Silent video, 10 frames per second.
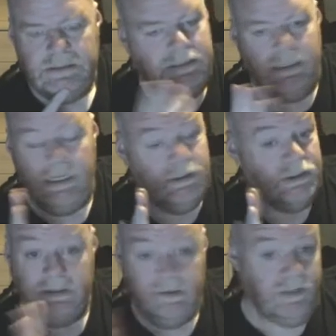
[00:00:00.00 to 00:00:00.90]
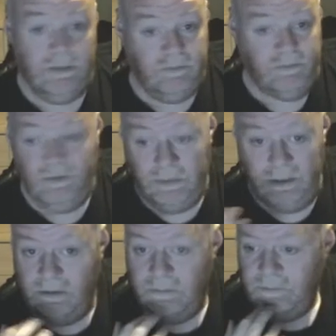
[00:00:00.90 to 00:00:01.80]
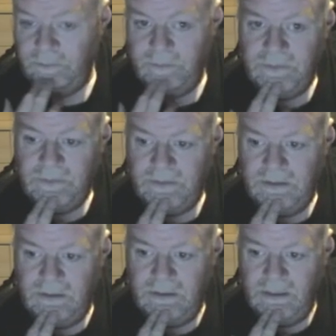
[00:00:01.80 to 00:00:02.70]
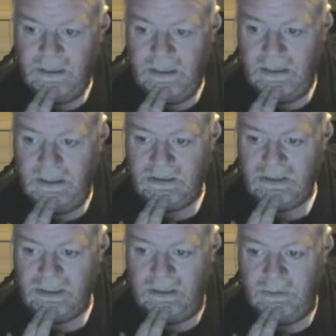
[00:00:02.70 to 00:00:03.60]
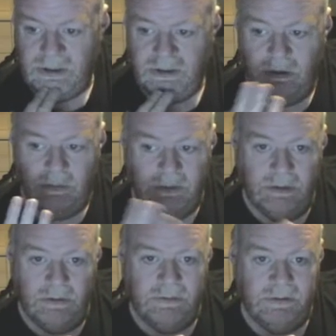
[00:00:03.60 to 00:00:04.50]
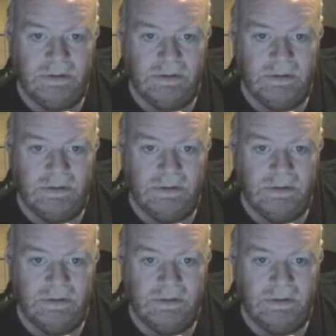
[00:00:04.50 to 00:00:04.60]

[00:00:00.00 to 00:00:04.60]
I just love that film a lot. Started watching Home Alone.